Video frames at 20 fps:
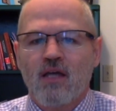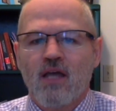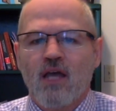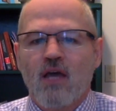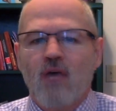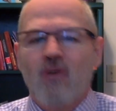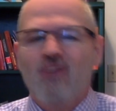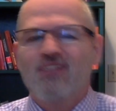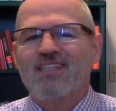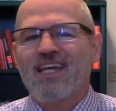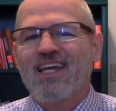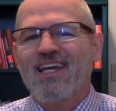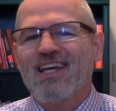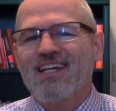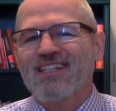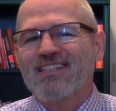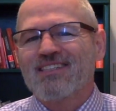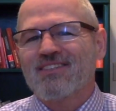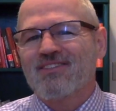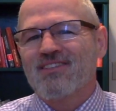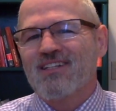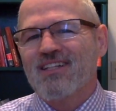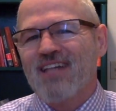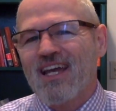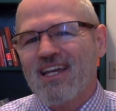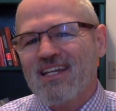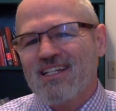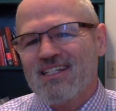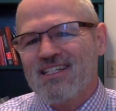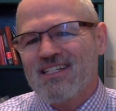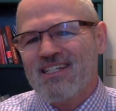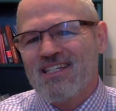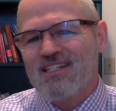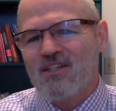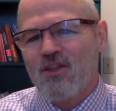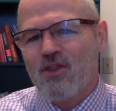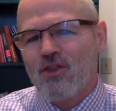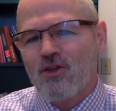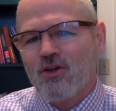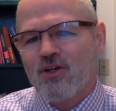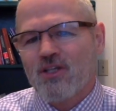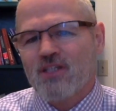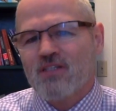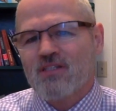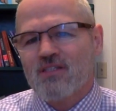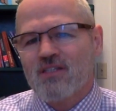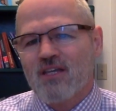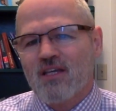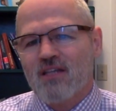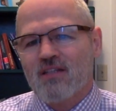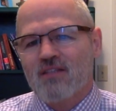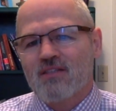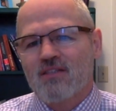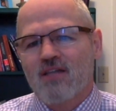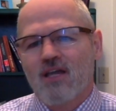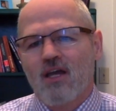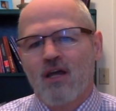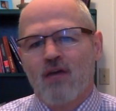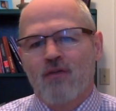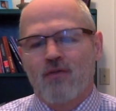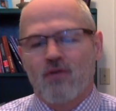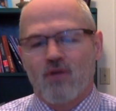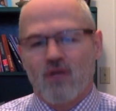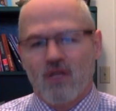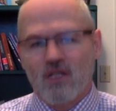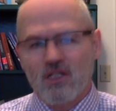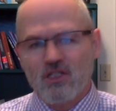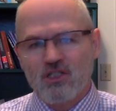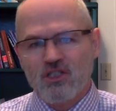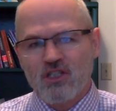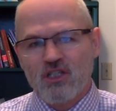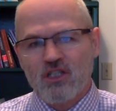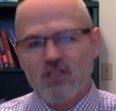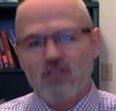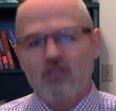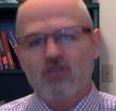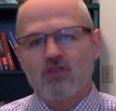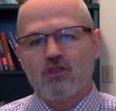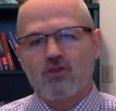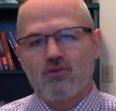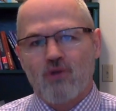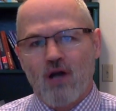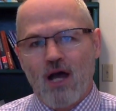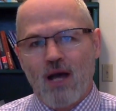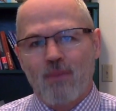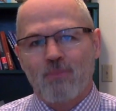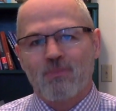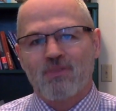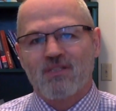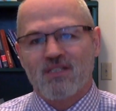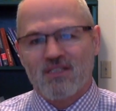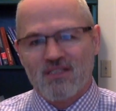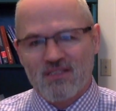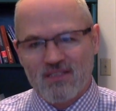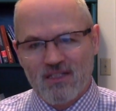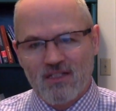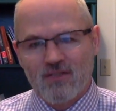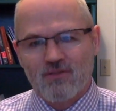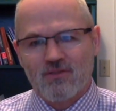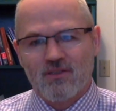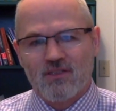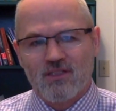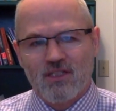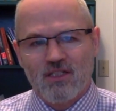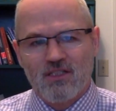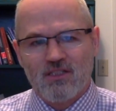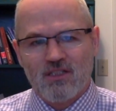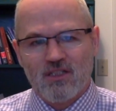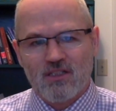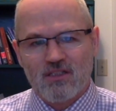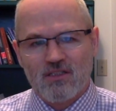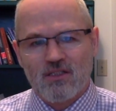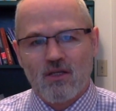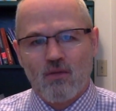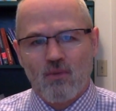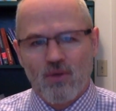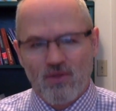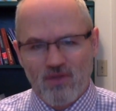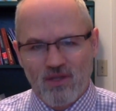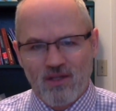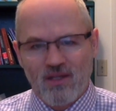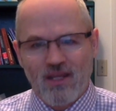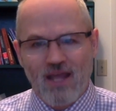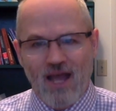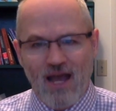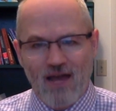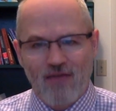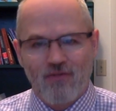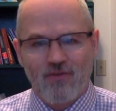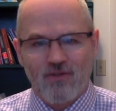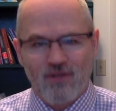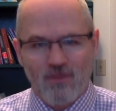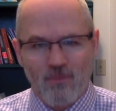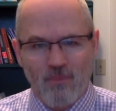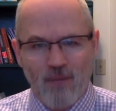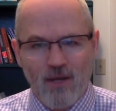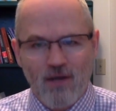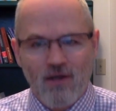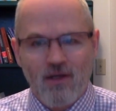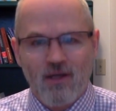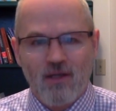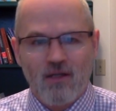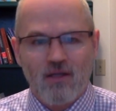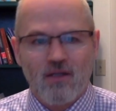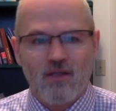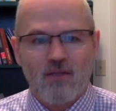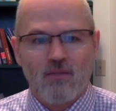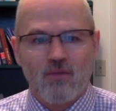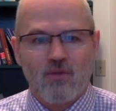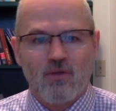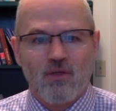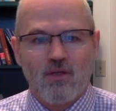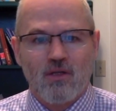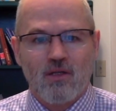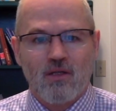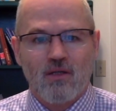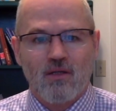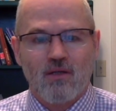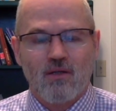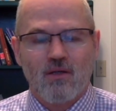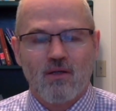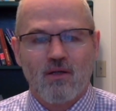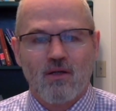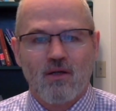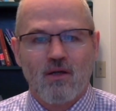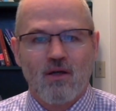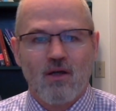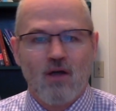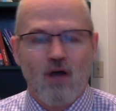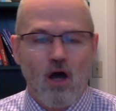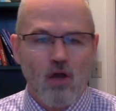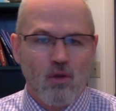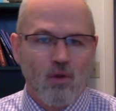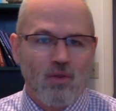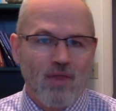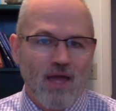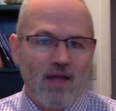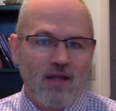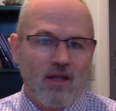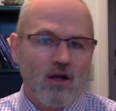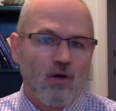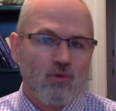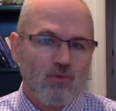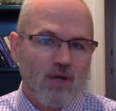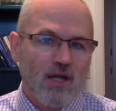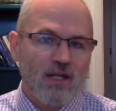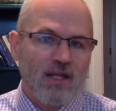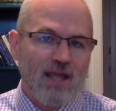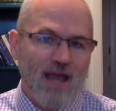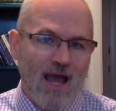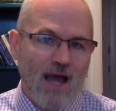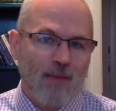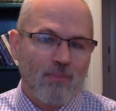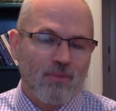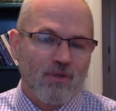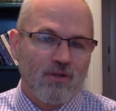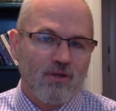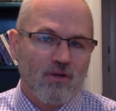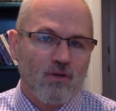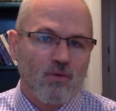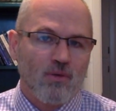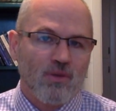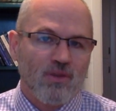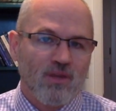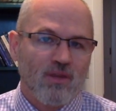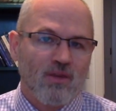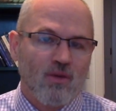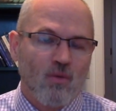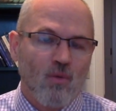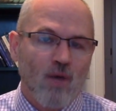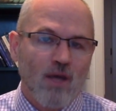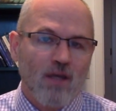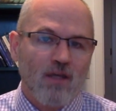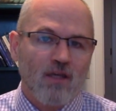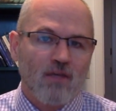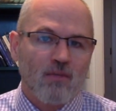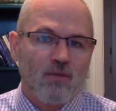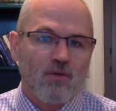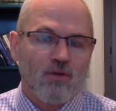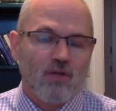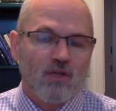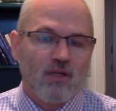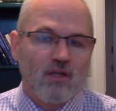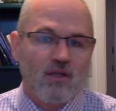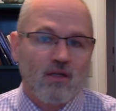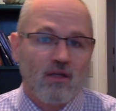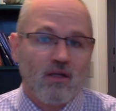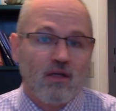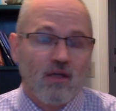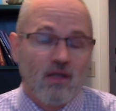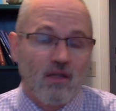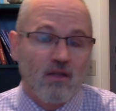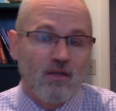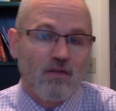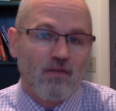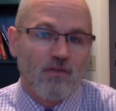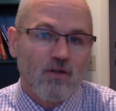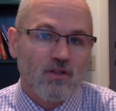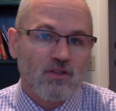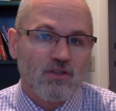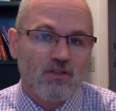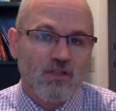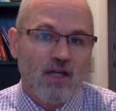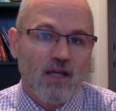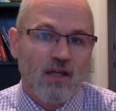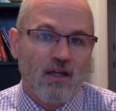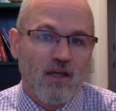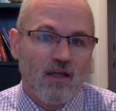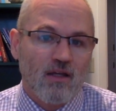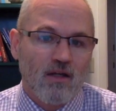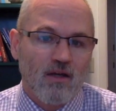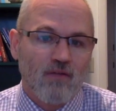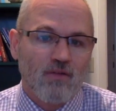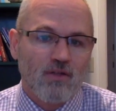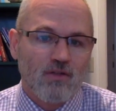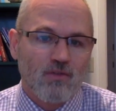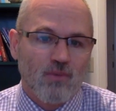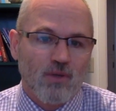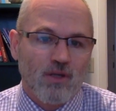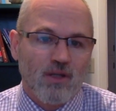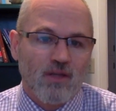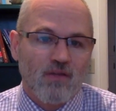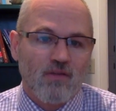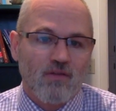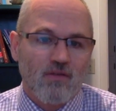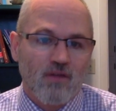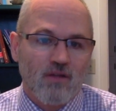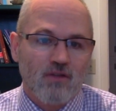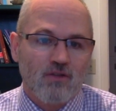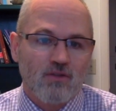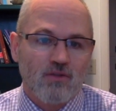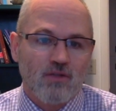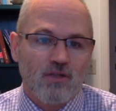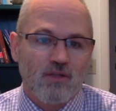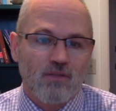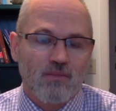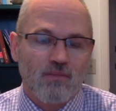It would take until 1936 for lynchings to drop to single digits within the African American community, although that had already happened within the white community in the first decade of the 20th century.